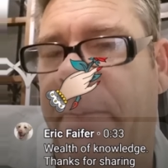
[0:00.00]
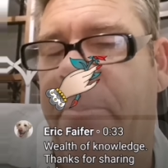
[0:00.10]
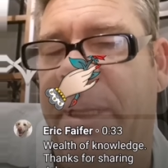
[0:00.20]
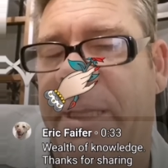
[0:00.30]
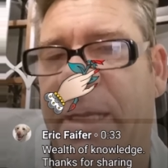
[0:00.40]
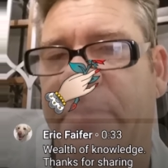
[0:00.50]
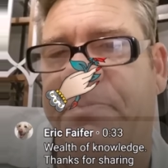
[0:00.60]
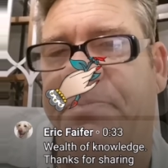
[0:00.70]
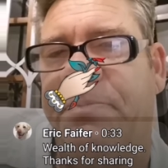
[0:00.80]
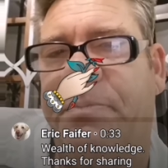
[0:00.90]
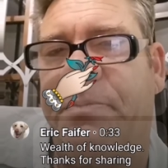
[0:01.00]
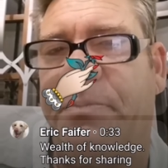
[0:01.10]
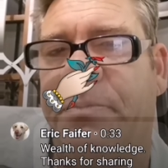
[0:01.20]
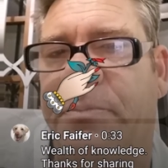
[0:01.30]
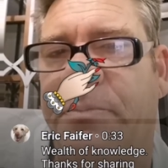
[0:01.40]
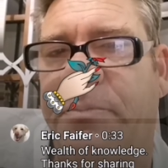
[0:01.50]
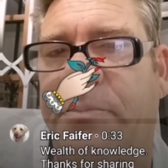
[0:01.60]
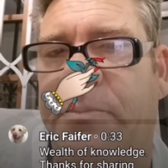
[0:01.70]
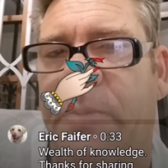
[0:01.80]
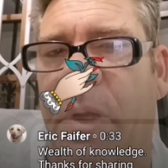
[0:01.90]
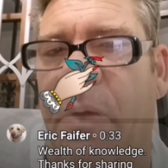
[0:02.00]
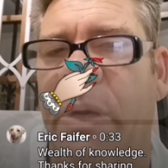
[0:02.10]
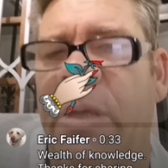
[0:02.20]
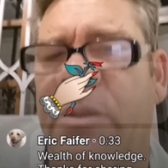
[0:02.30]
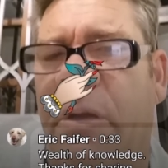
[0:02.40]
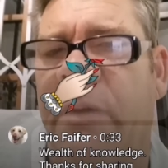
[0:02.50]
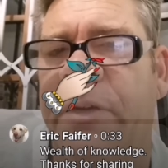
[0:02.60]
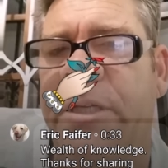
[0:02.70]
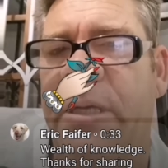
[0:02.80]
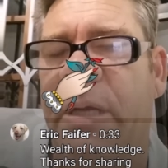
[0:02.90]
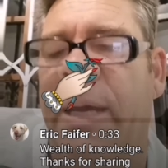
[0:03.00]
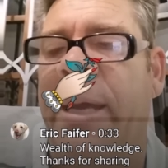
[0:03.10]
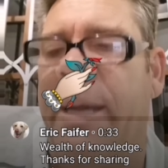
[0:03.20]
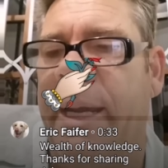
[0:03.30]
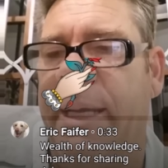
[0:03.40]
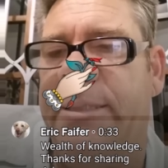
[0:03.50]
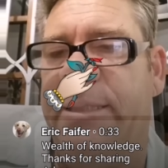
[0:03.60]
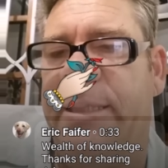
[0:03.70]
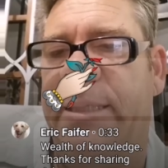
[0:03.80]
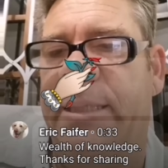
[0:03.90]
But then when you start fishing wrecks,